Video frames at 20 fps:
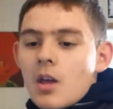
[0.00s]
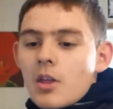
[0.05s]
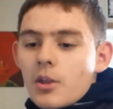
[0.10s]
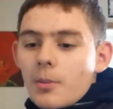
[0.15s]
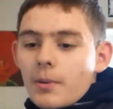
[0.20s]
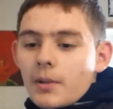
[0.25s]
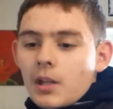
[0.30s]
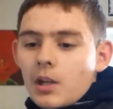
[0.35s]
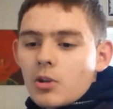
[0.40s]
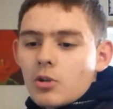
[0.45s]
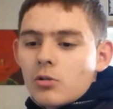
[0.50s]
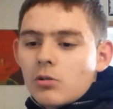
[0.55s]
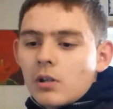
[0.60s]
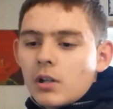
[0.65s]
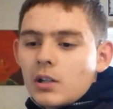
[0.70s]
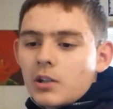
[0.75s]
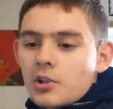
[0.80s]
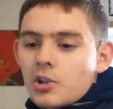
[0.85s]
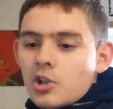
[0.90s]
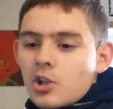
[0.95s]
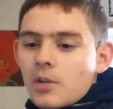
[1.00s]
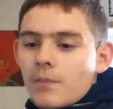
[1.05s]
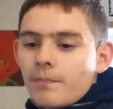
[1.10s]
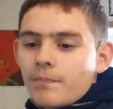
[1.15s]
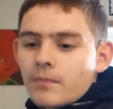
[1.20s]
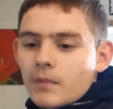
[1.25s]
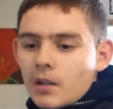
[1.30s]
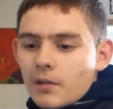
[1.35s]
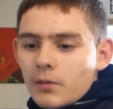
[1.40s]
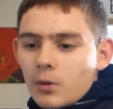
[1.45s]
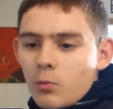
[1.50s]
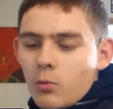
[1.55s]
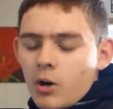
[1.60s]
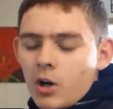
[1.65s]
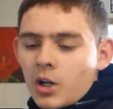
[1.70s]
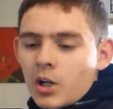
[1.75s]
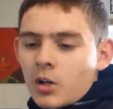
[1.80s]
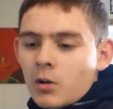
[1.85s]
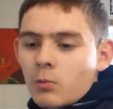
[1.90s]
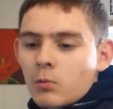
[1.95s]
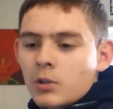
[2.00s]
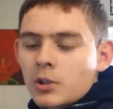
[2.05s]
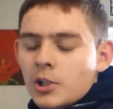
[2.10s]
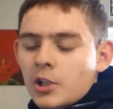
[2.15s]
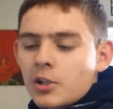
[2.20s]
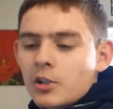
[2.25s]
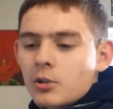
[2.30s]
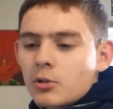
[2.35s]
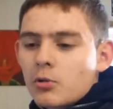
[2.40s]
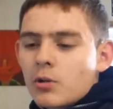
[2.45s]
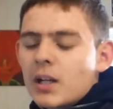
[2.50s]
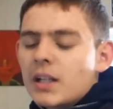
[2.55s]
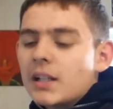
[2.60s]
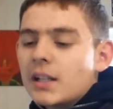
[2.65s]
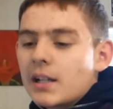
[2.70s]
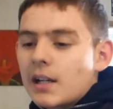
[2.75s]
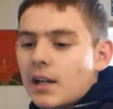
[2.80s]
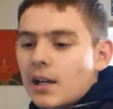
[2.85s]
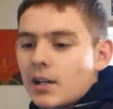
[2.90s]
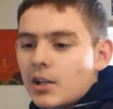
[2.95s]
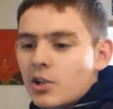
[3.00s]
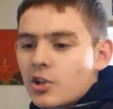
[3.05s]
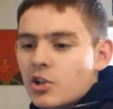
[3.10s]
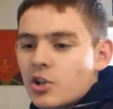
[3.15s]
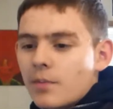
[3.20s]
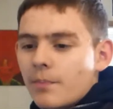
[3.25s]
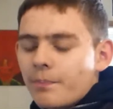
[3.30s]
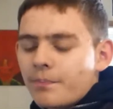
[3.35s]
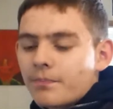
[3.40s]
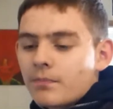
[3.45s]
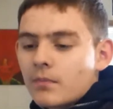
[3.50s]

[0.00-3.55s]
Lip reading: The potential energy of the water will turn into kinetic energy,